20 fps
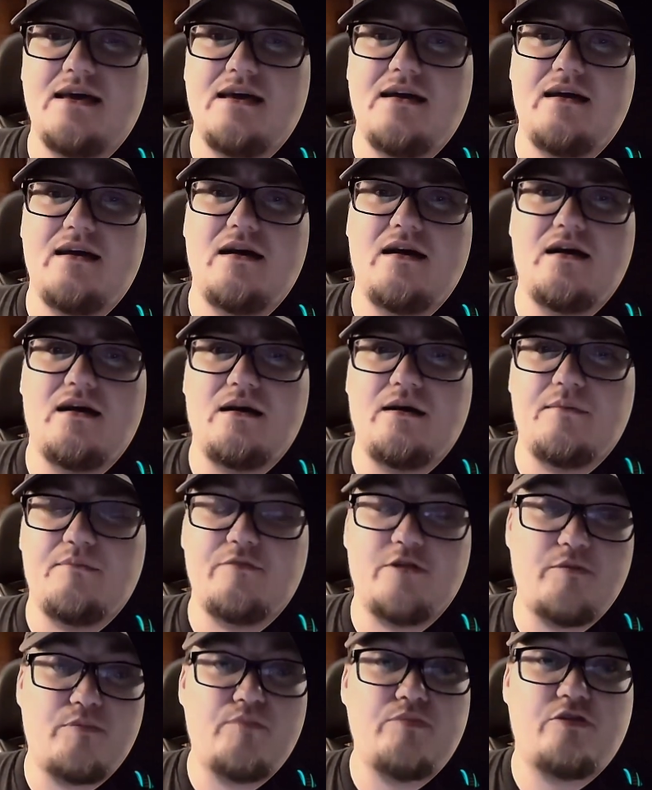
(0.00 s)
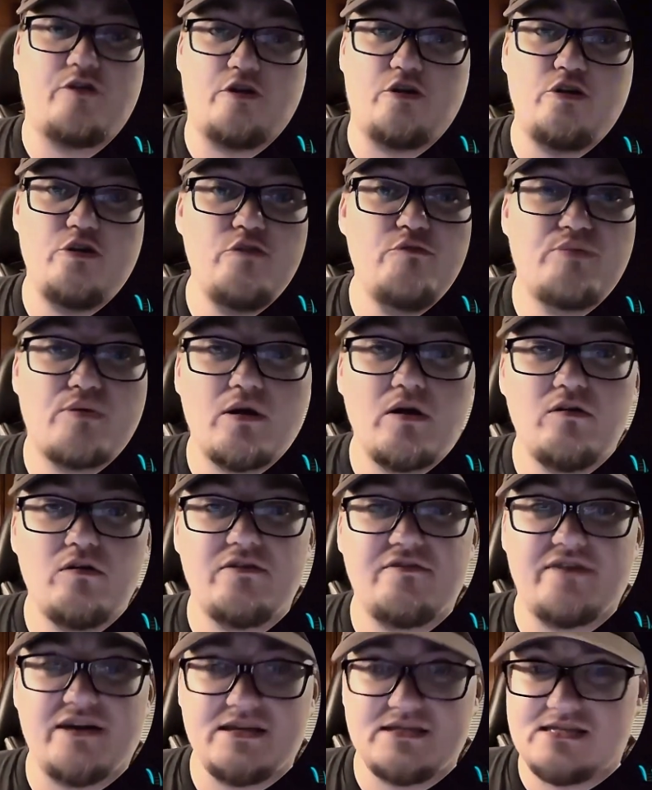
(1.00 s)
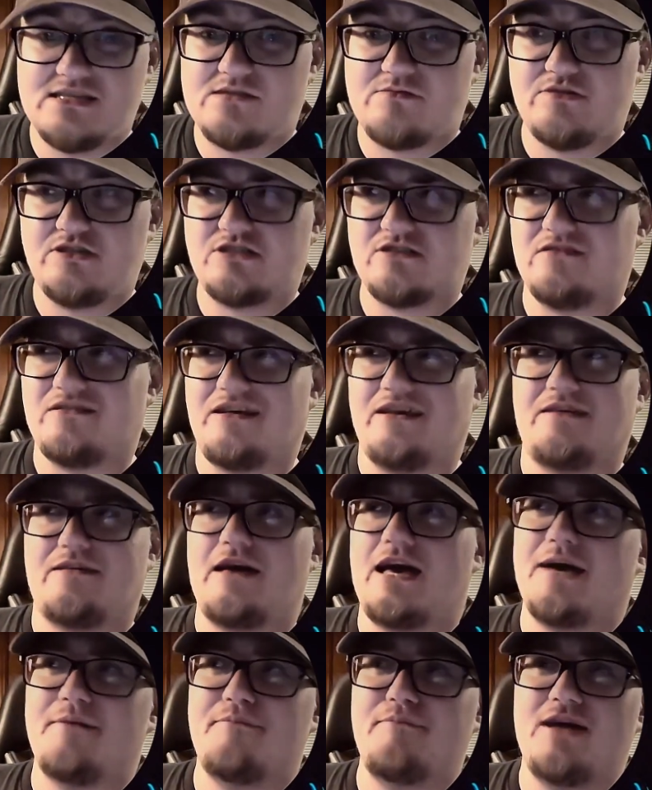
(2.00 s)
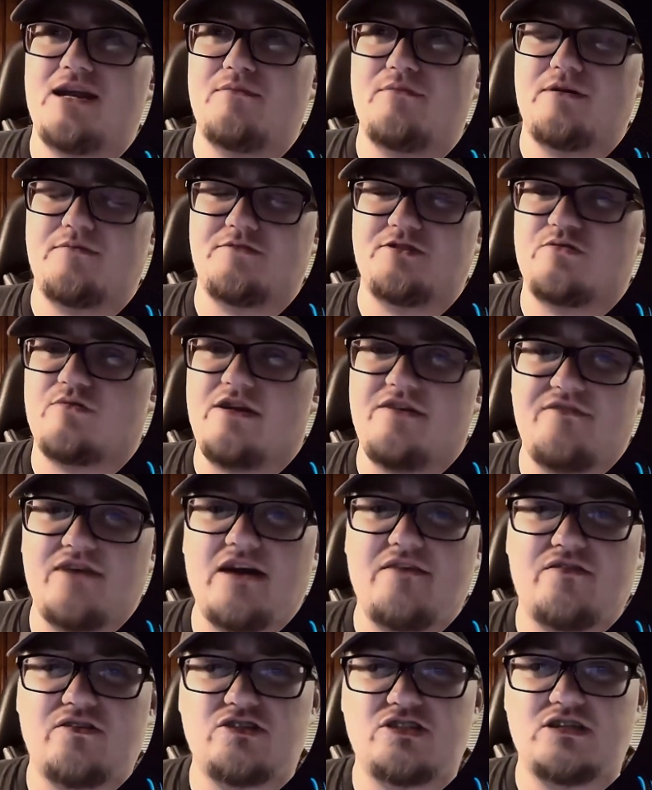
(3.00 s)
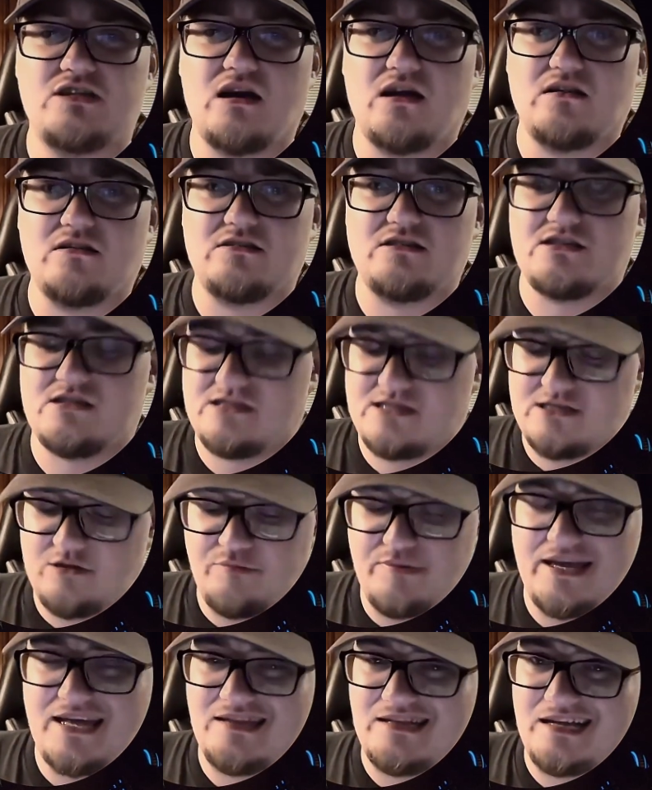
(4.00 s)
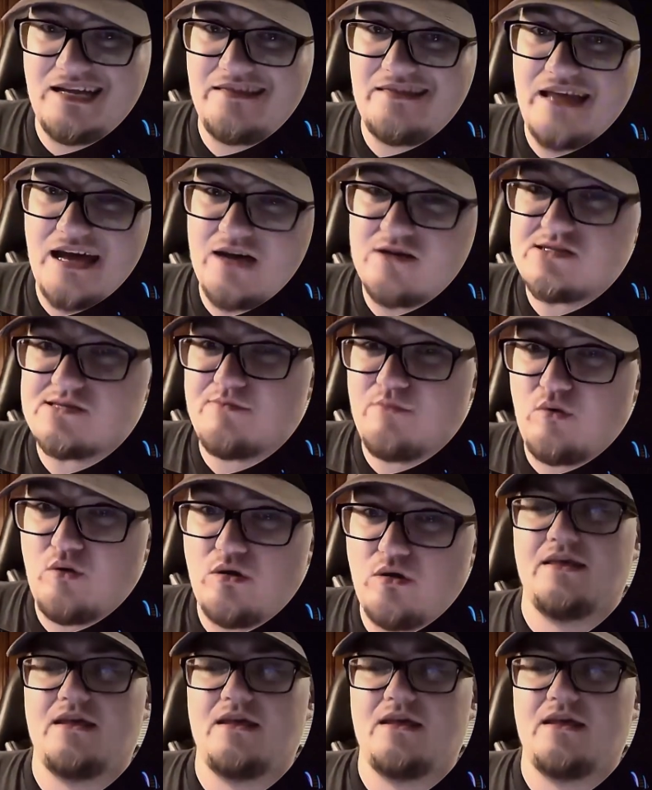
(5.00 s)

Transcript: their new Pro devices, which are, like, at minimum $2,500, you're still paying like $1,000 more.